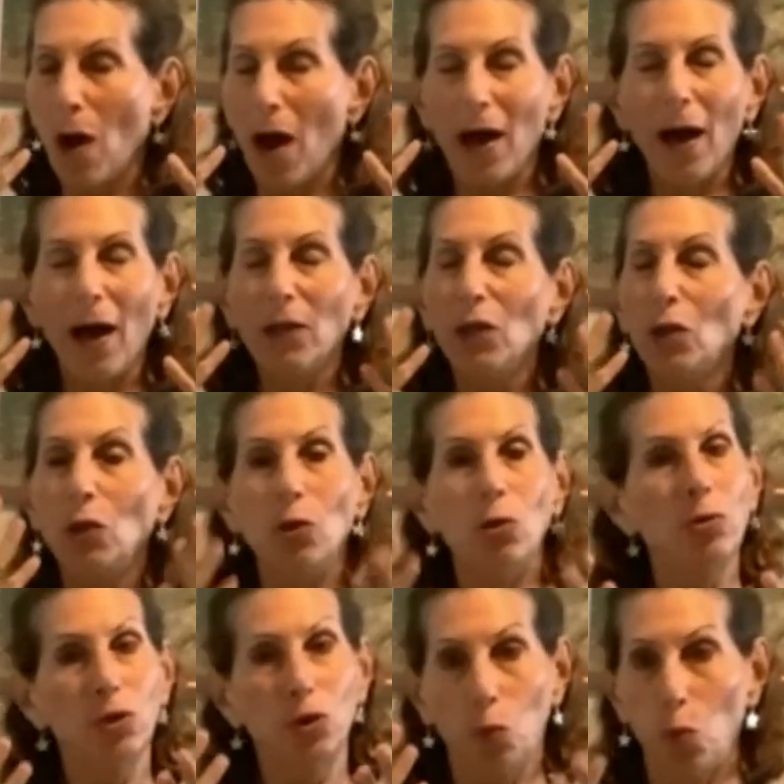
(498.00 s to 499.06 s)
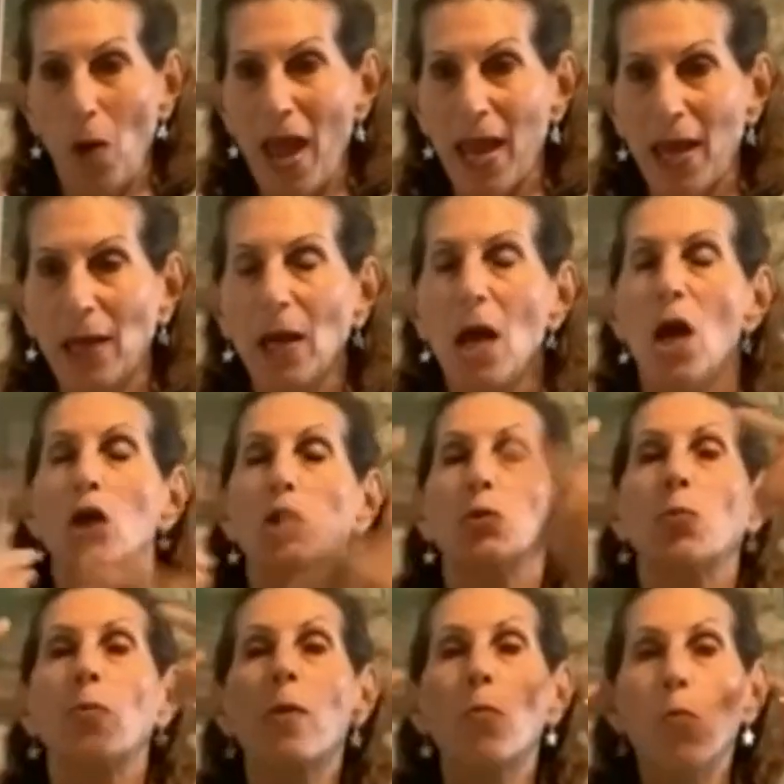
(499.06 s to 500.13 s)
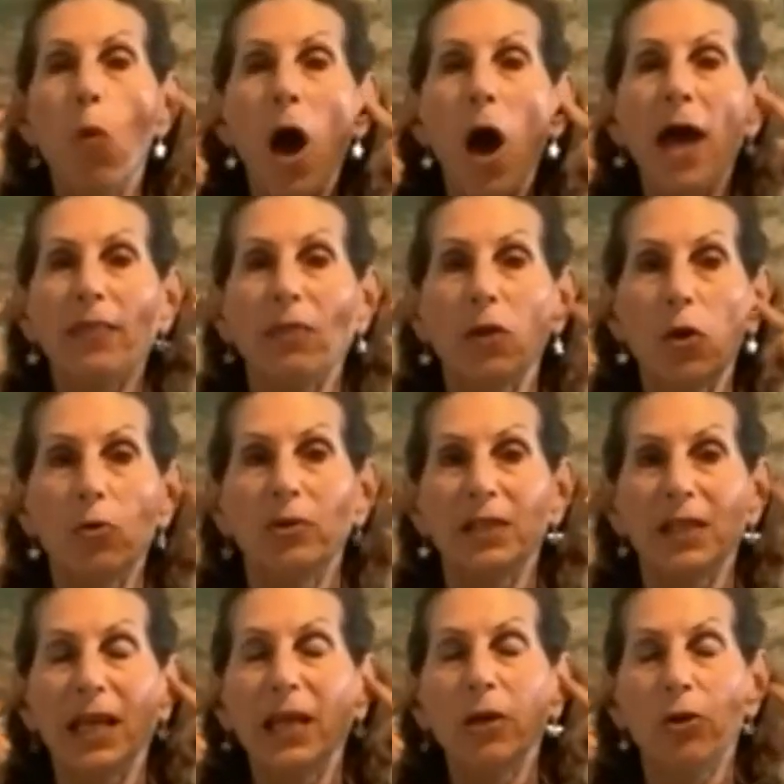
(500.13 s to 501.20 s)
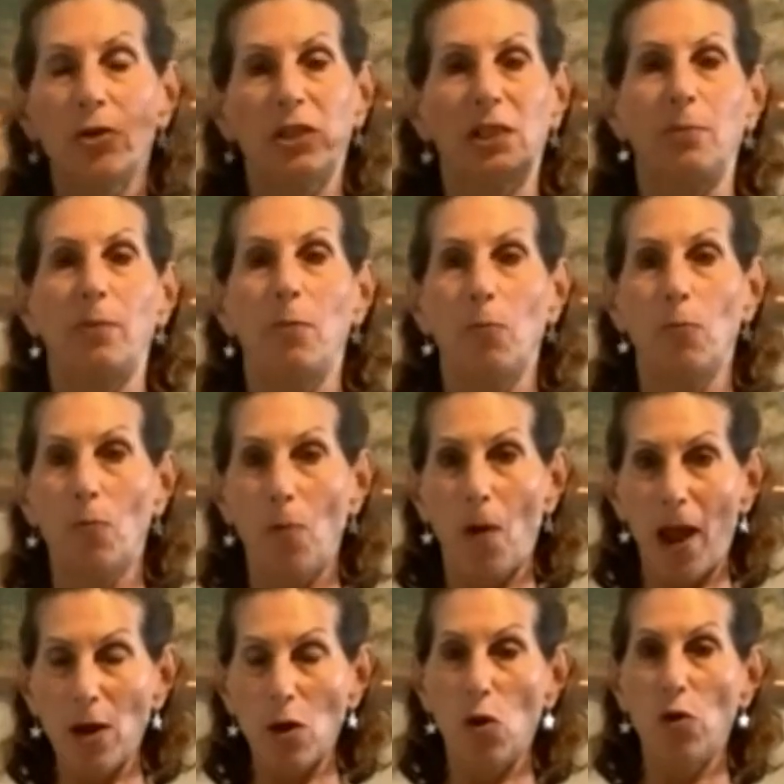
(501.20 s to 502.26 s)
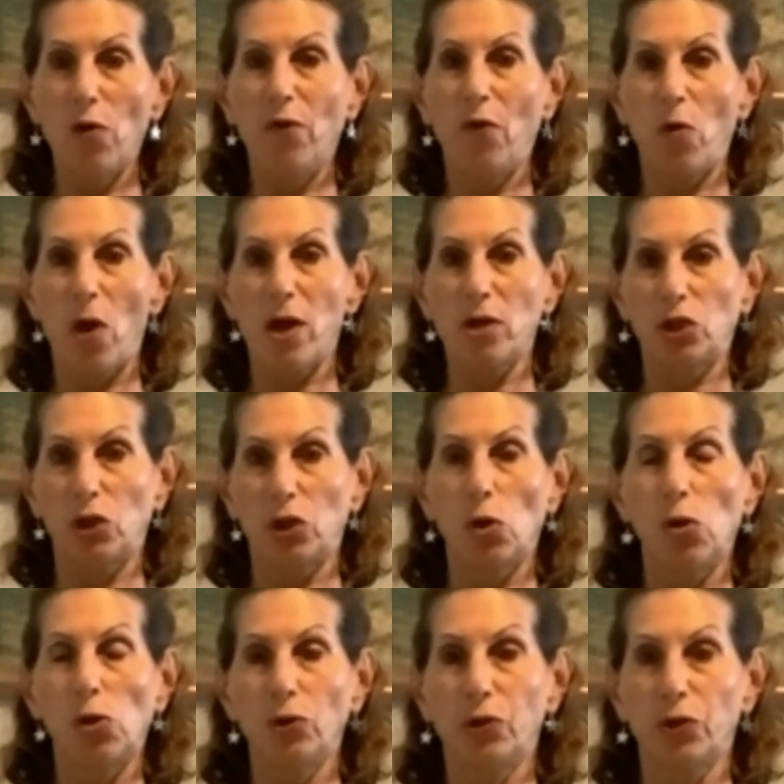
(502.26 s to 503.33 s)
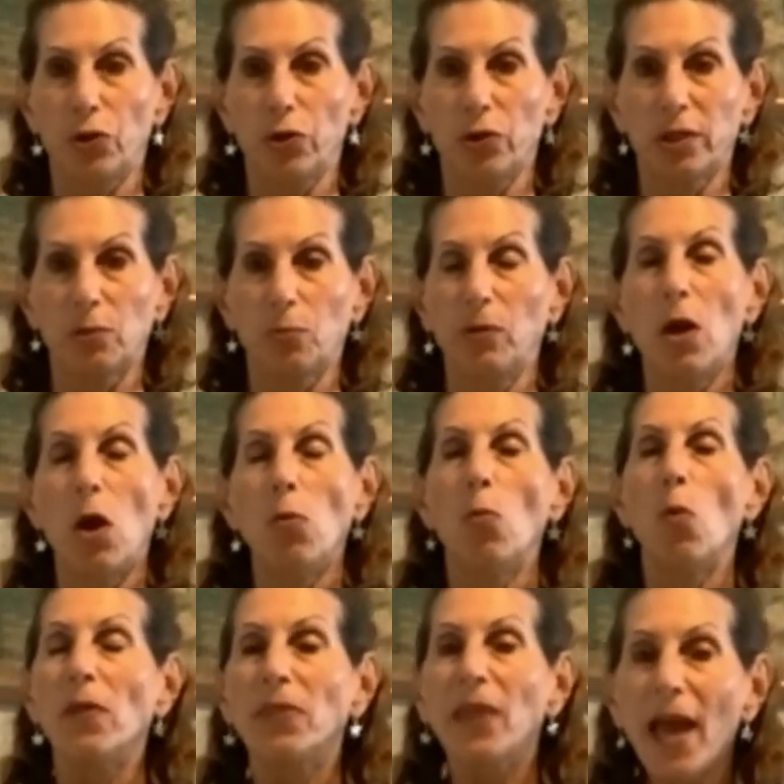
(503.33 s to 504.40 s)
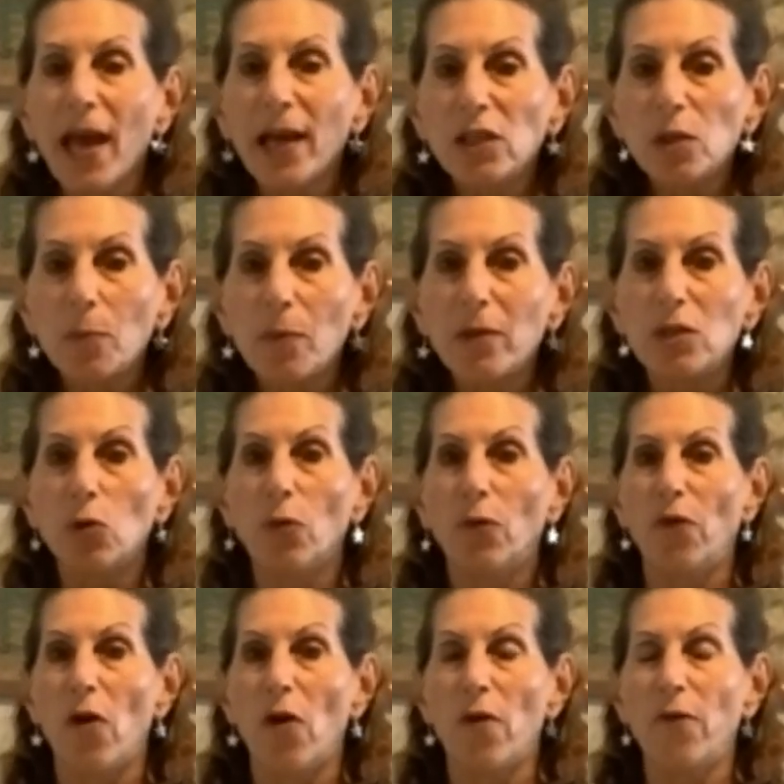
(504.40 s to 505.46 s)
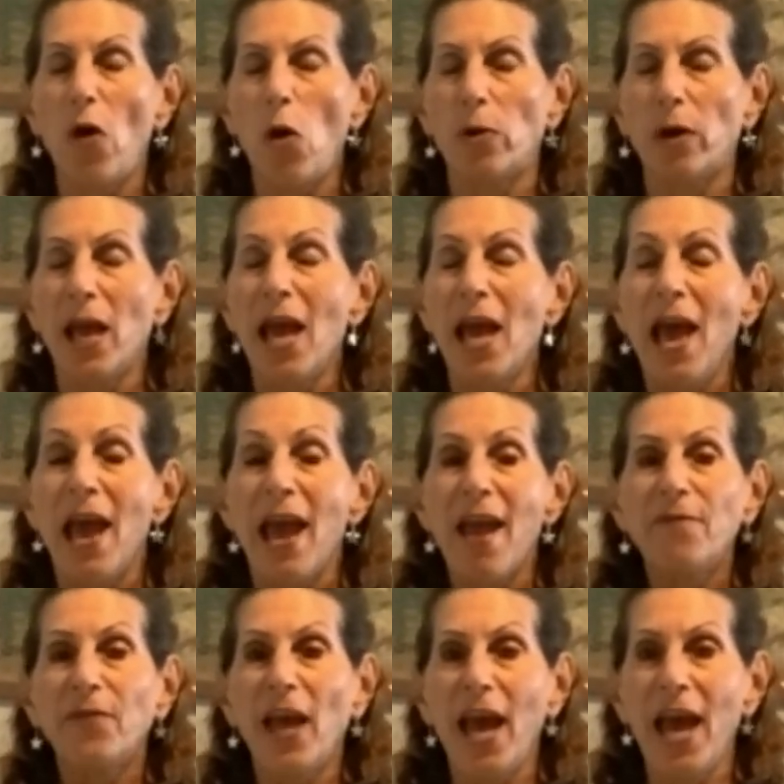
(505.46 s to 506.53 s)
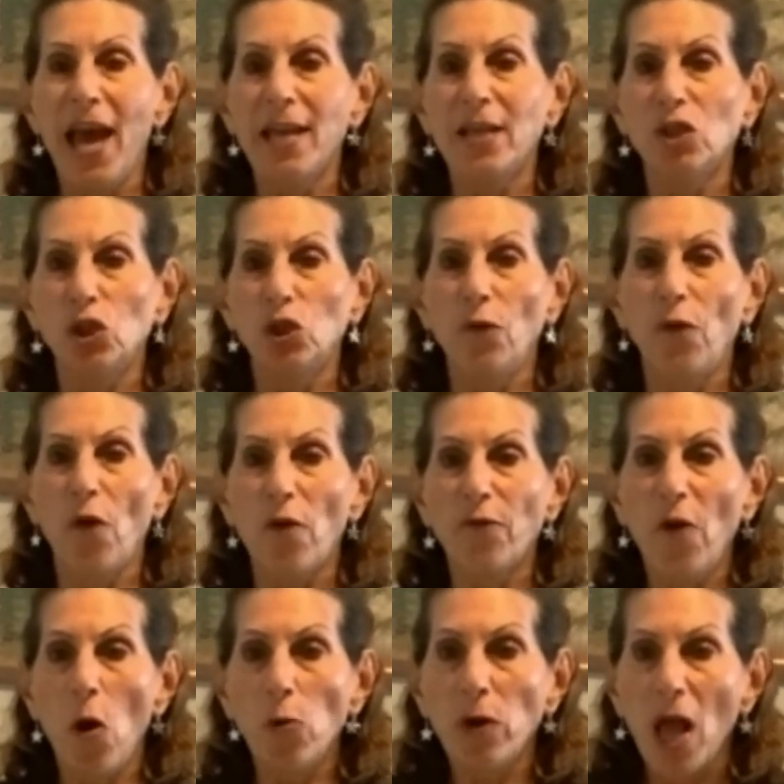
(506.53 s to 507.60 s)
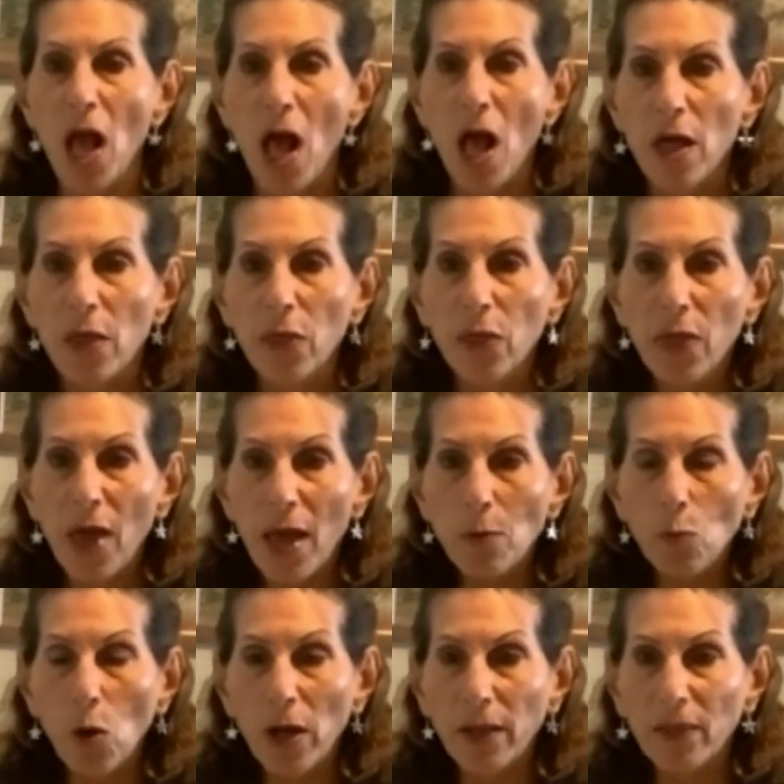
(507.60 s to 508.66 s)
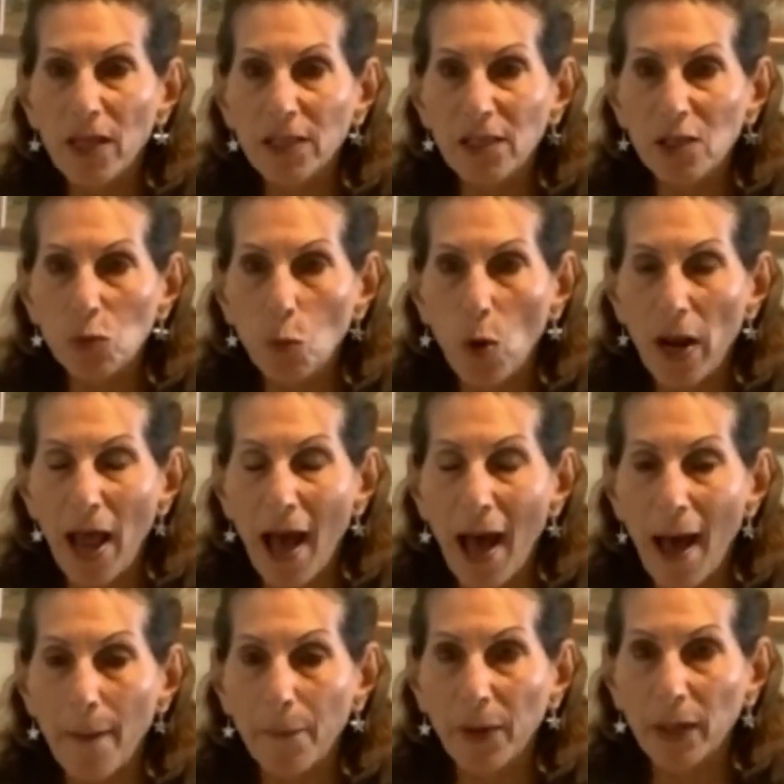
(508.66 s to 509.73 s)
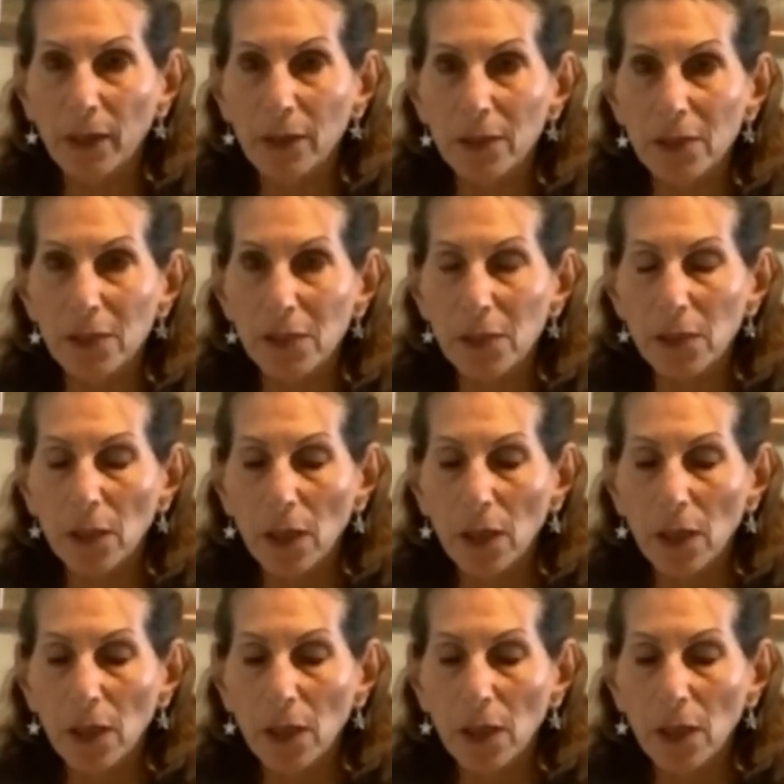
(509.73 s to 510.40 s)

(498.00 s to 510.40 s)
a huge weight. So we want those ears to be right over our shoulders. We don't want the head to be too far forward. If the head is too far forward, then this is what happens.